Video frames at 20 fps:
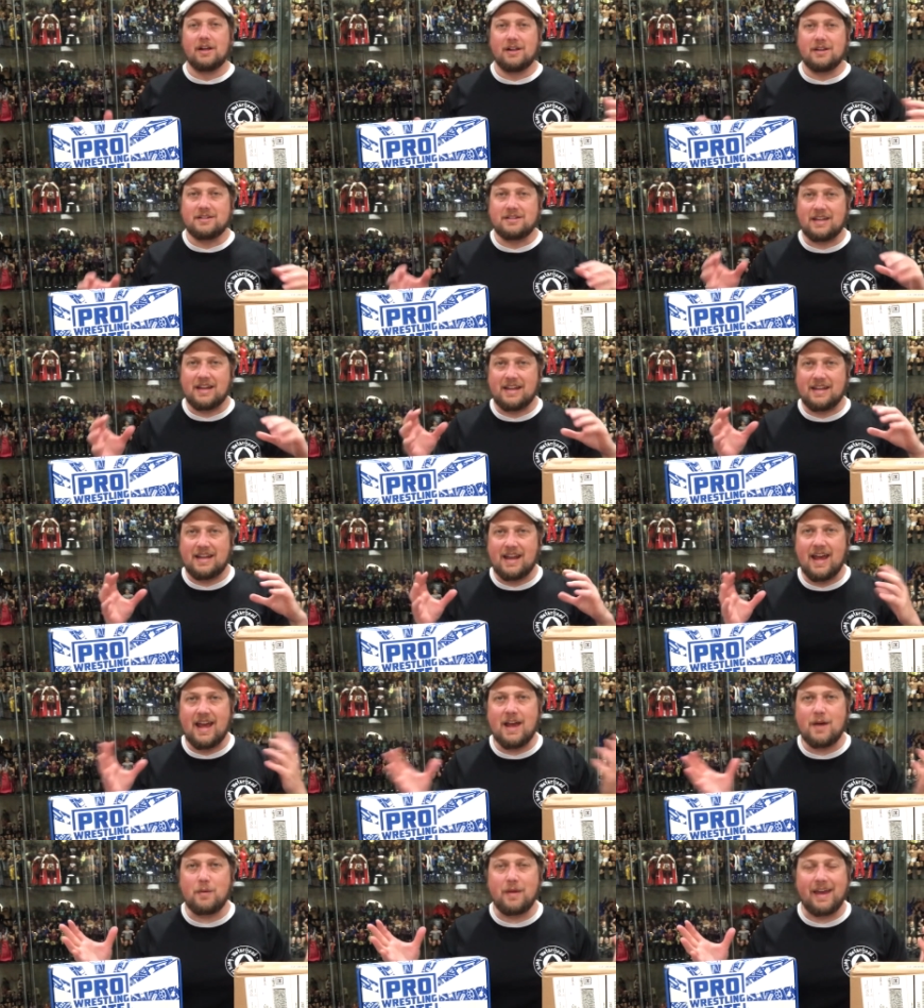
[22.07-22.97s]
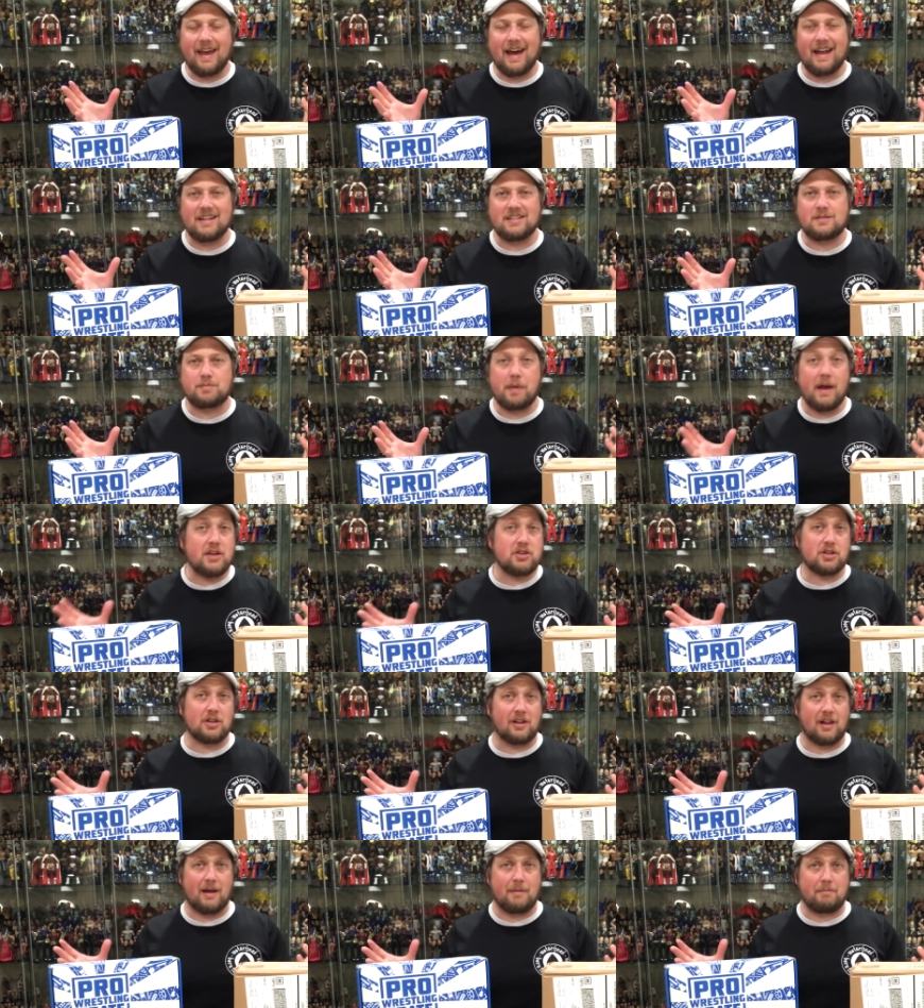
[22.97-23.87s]
Today we got a
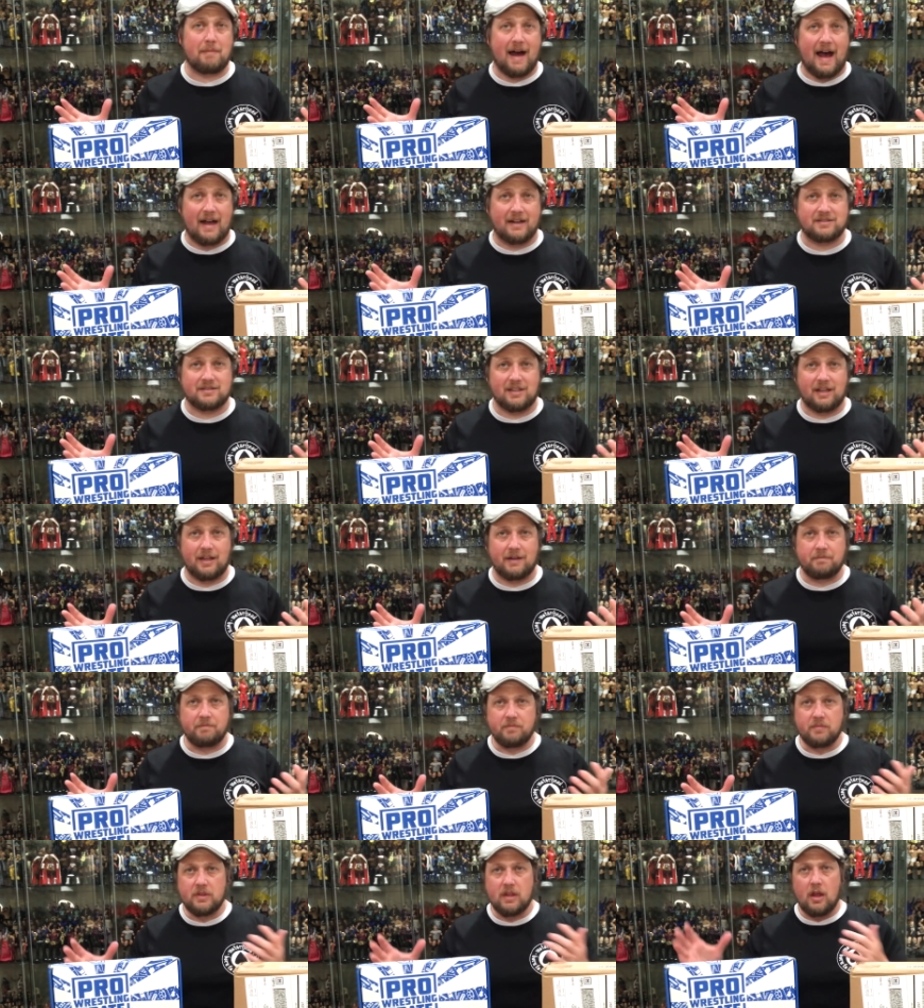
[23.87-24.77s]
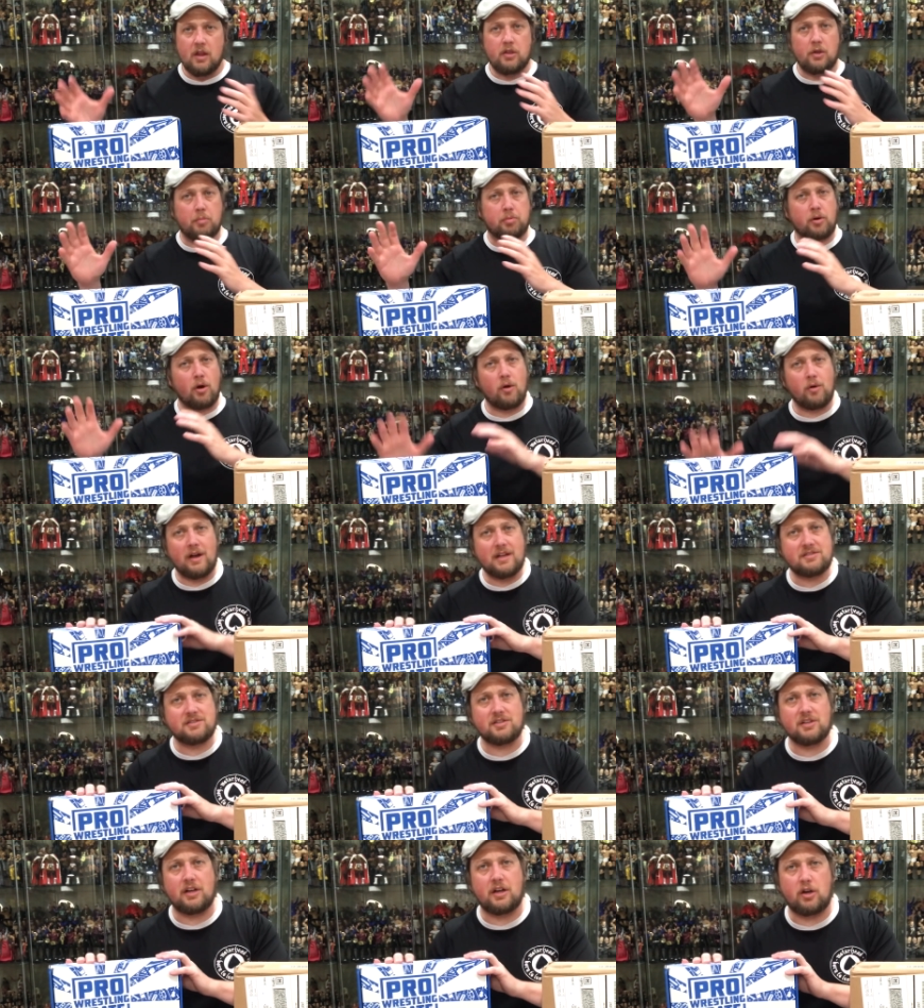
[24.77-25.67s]
special unboxing, the Pro
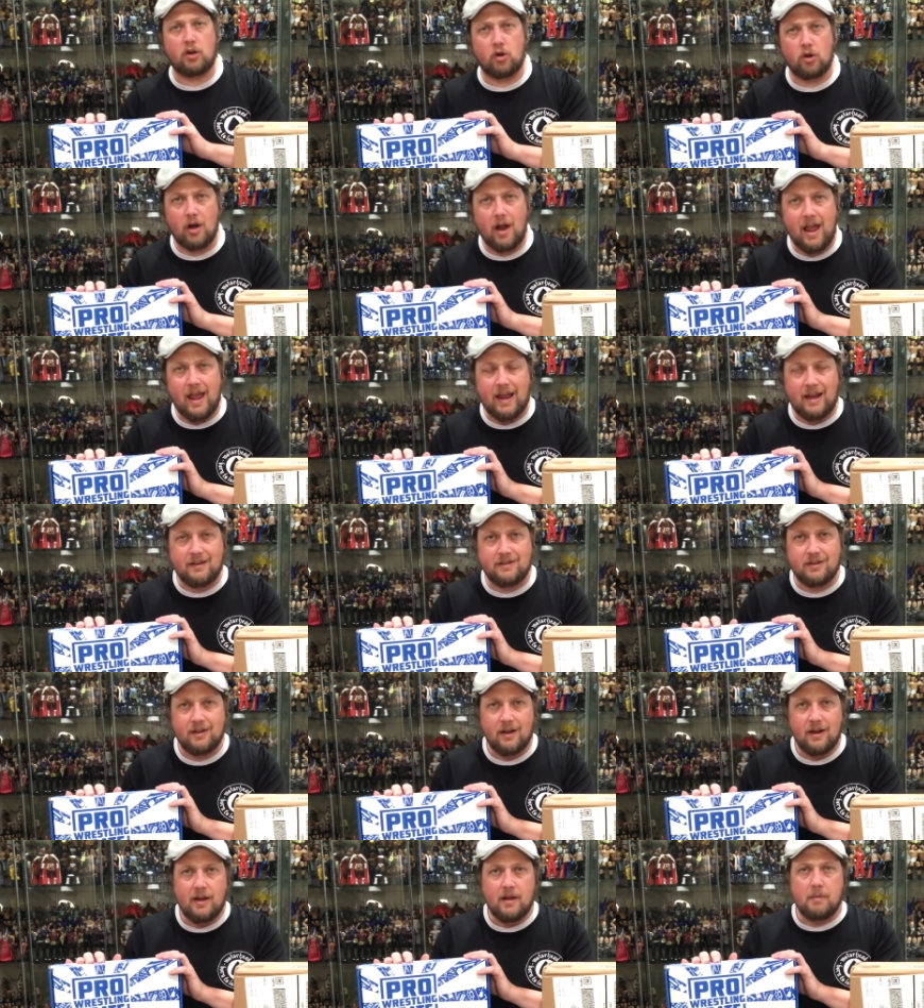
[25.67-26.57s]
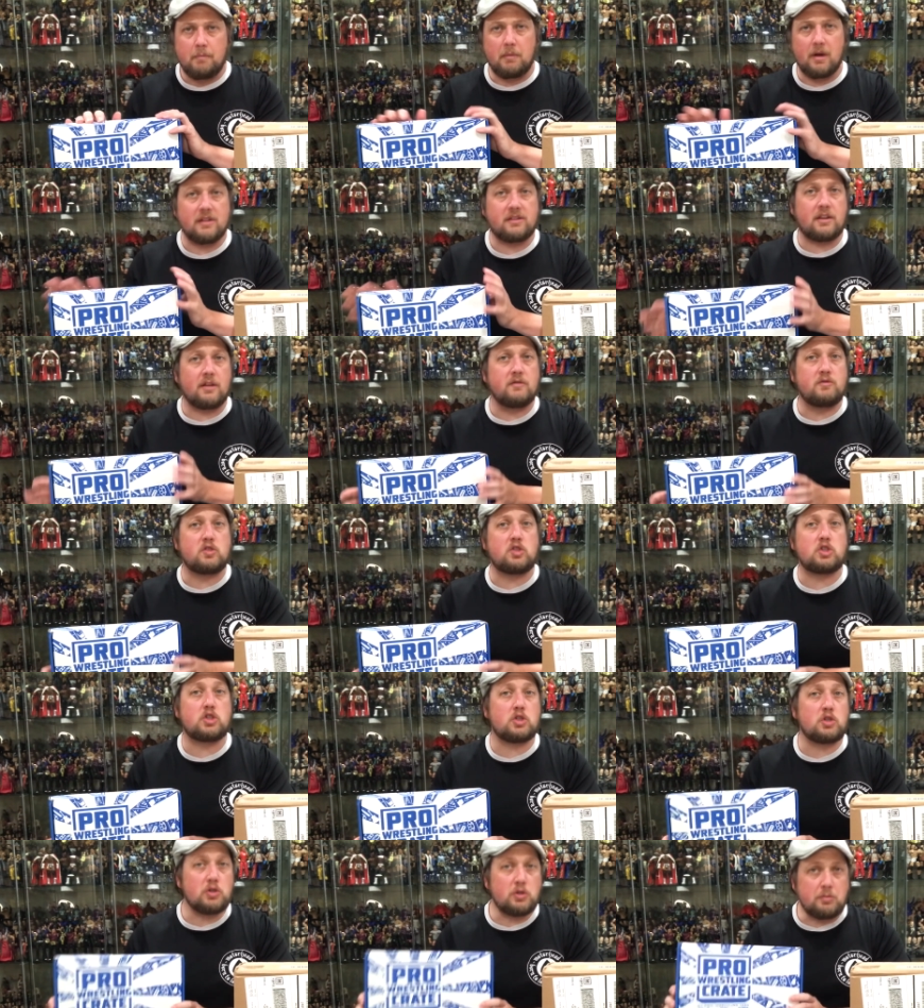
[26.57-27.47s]
Wrestling Crate month of
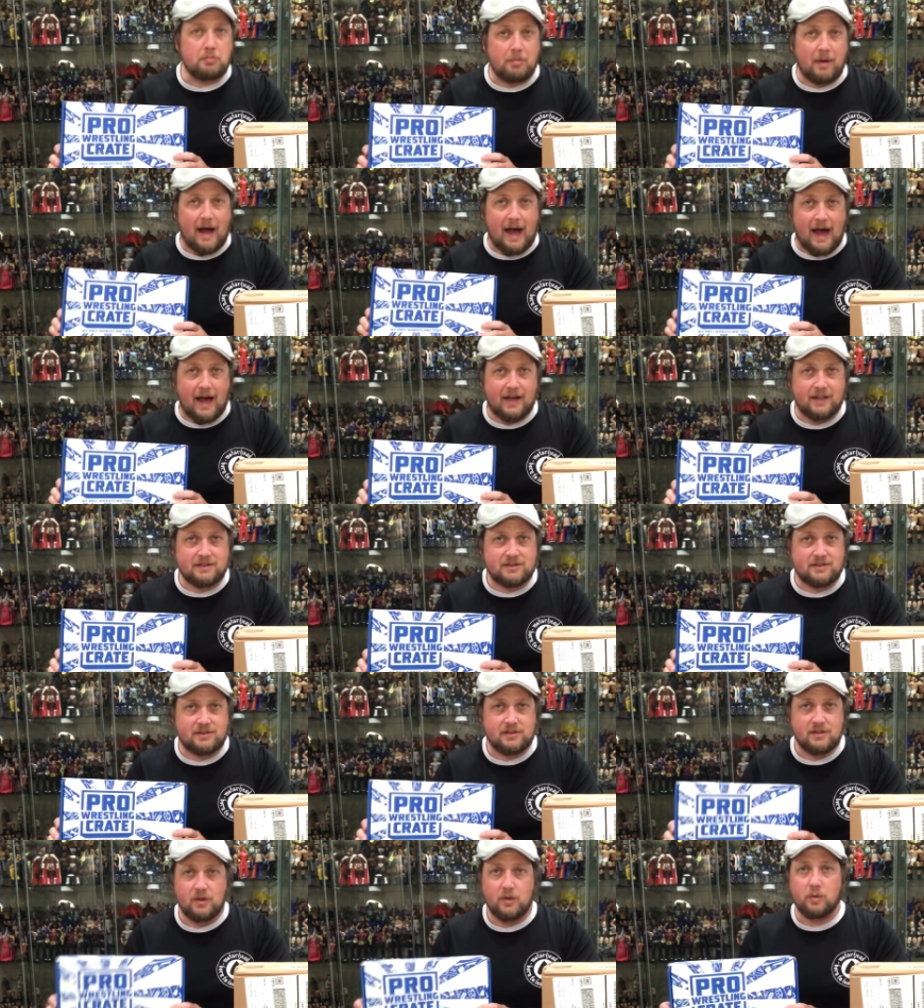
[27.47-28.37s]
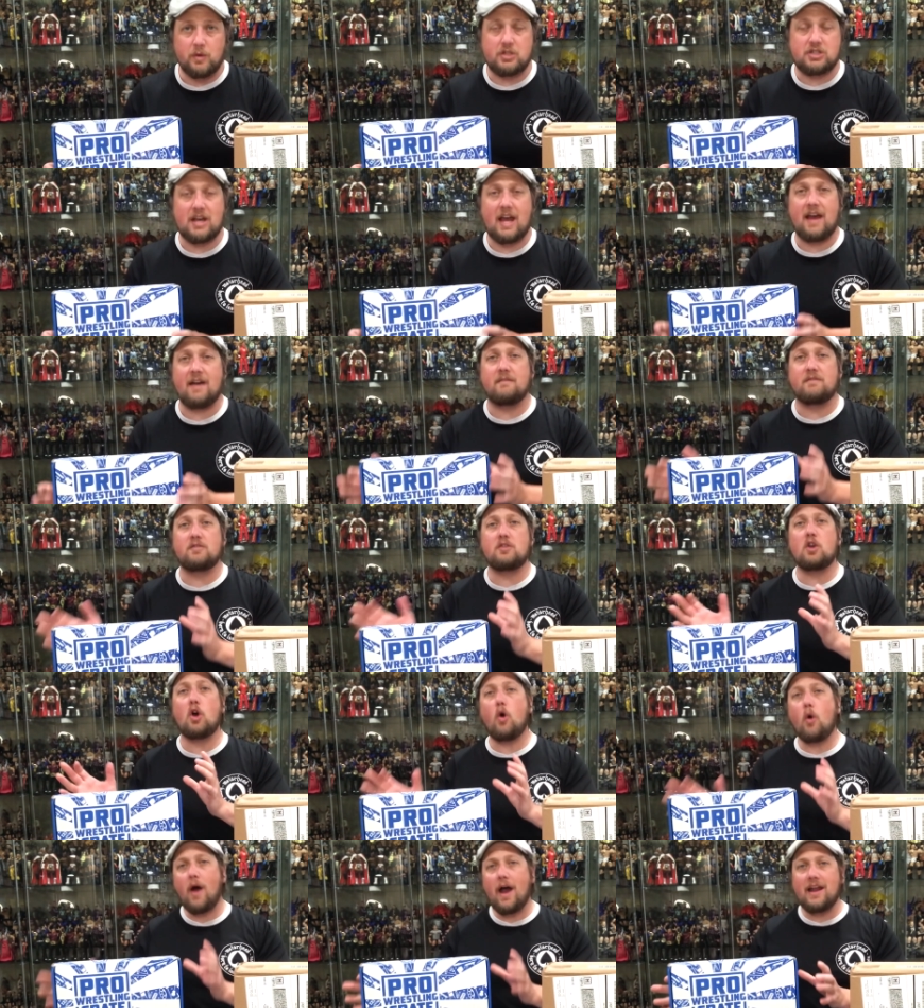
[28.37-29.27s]
June box, which I have
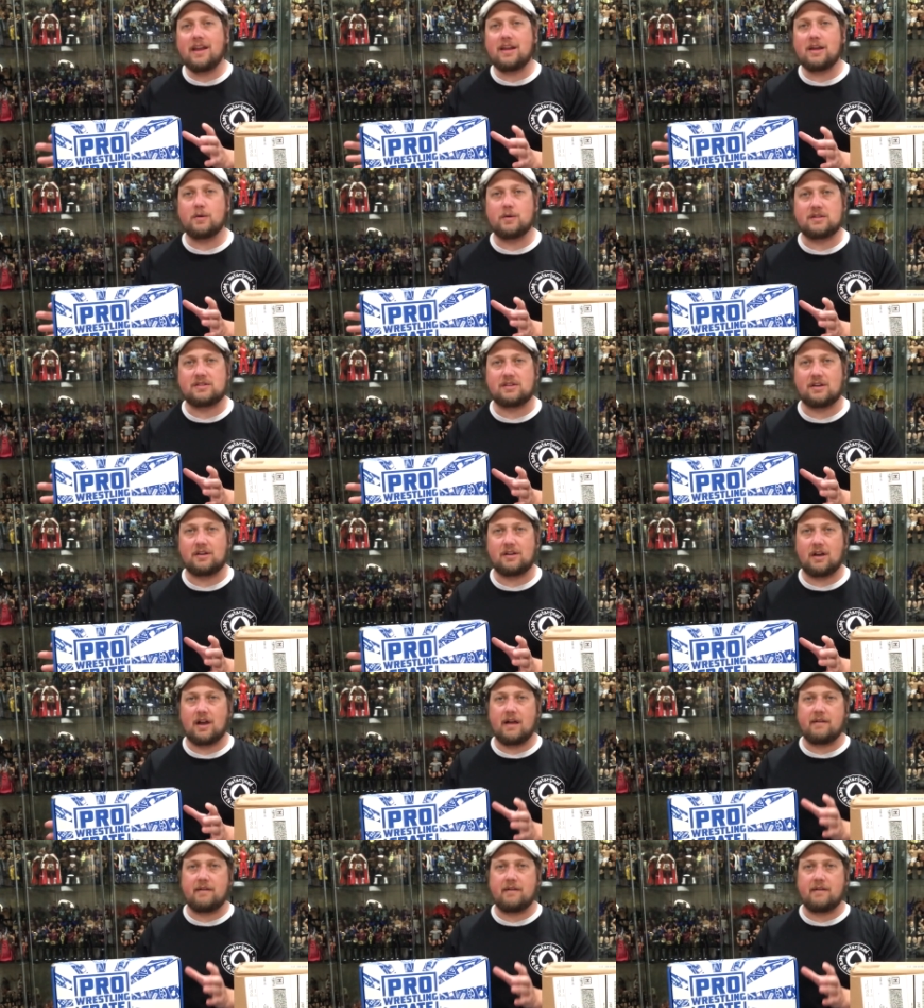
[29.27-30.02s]
no idea what's in here.